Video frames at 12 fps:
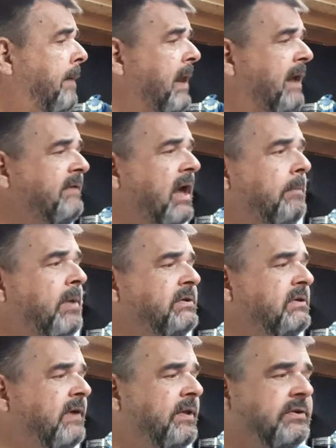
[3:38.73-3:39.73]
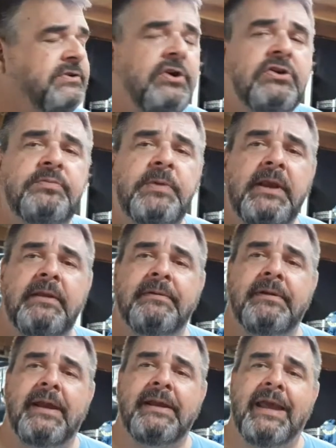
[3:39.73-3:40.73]
mean, I've got a bunch of other shirts, but
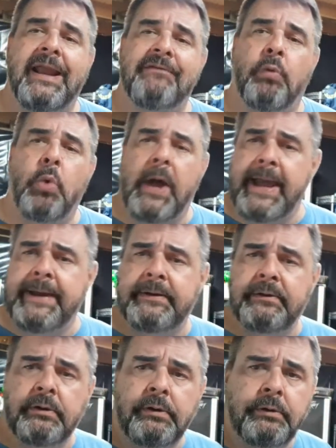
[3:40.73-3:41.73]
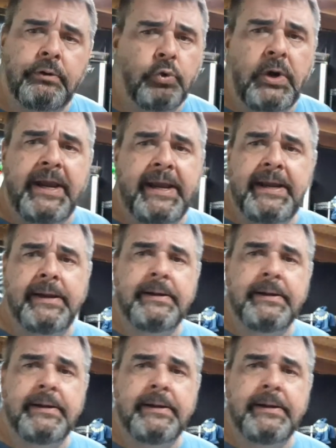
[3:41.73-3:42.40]
I gotta have a white or a gray.